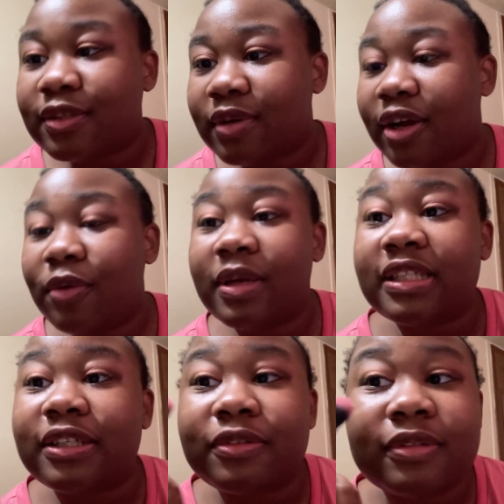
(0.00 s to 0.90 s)
what I always
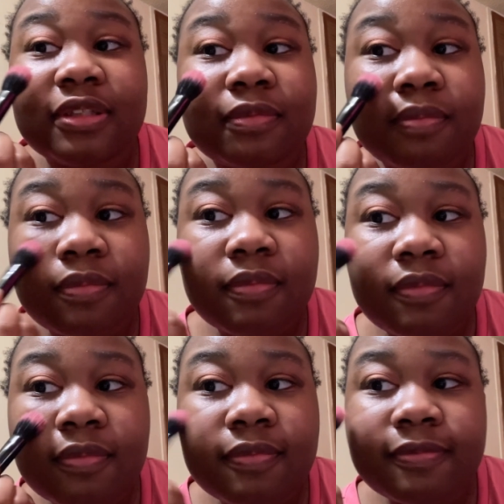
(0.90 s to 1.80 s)
use.
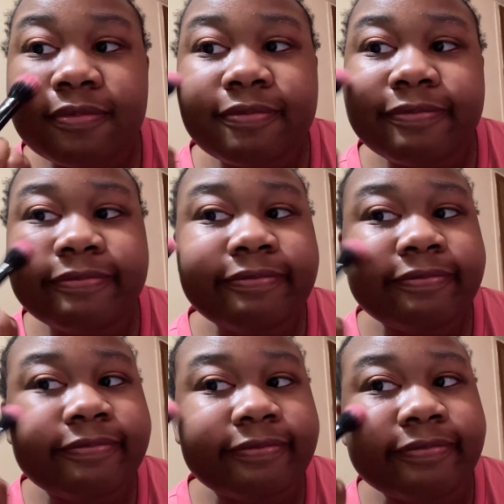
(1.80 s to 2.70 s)

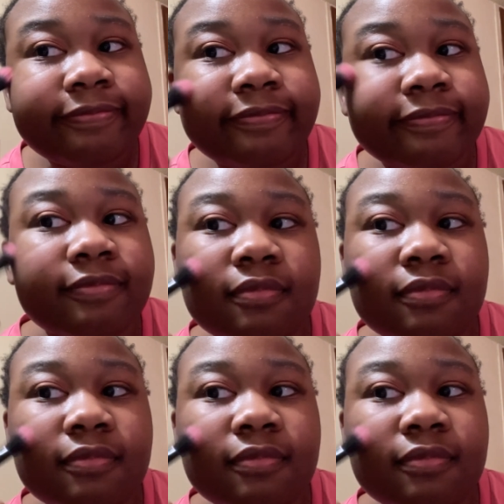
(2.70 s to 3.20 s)
And